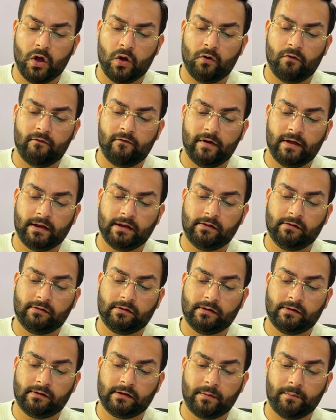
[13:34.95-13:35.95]
very
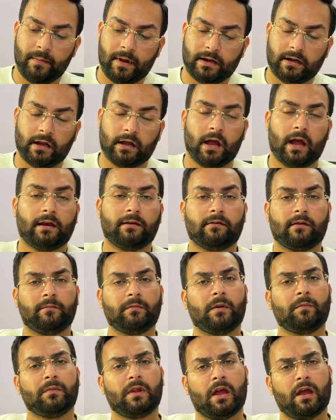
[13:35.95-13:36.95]
systematic, and
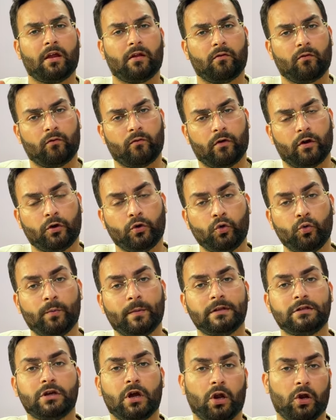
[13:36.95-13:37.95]
sometimes they were too
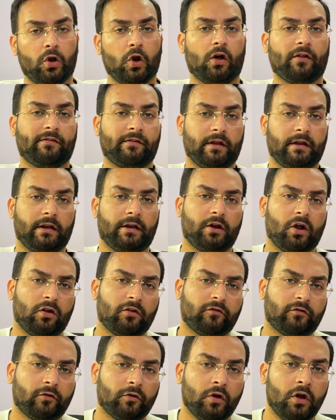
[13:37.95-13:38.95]
much lost in it
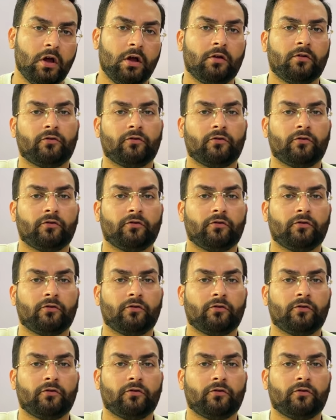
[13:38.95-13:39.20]
also.